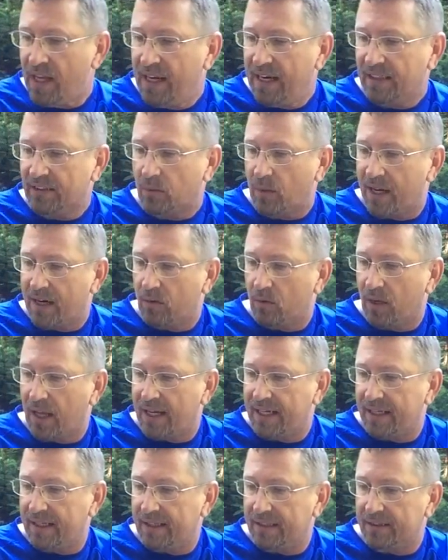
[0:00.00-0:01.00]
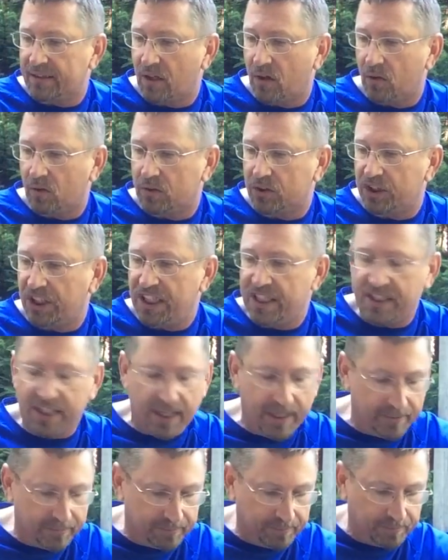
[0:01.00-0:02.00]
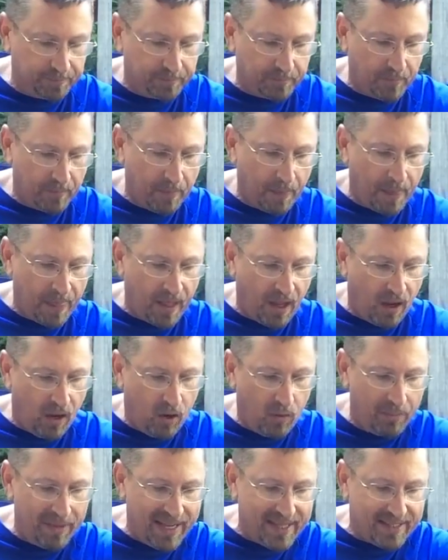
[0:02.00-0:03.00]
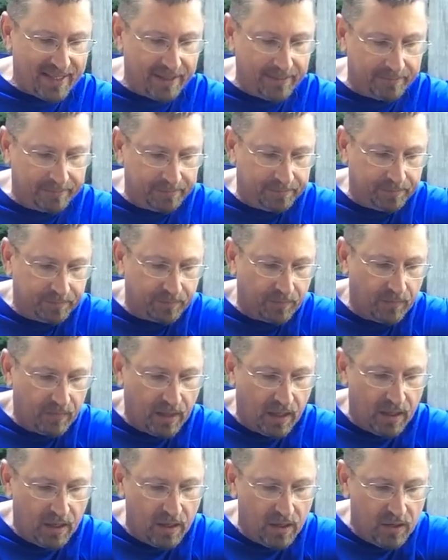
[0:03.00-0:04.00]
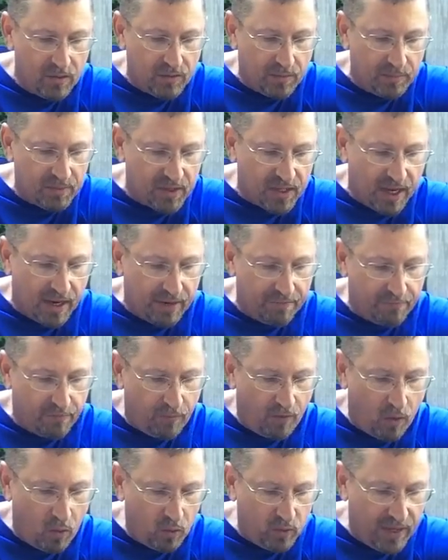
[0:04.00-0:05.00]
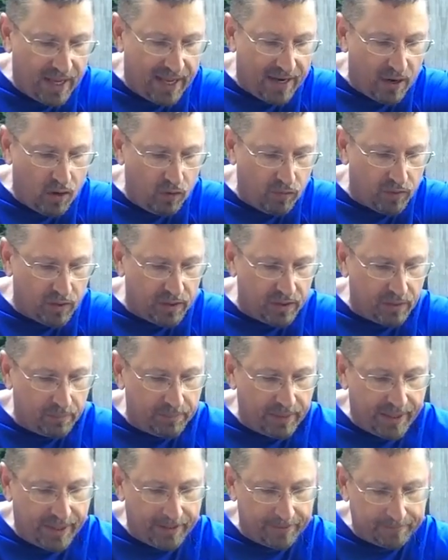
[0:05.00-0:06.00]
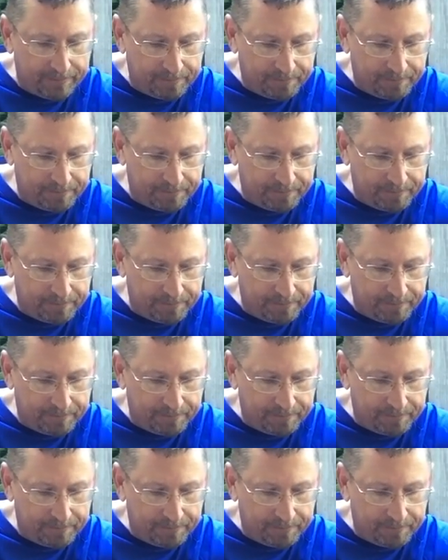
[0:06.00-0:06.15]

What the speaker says: That's why I don't like it. It gets all cheesy, all messy. So I'm just going to fold that over a little bit,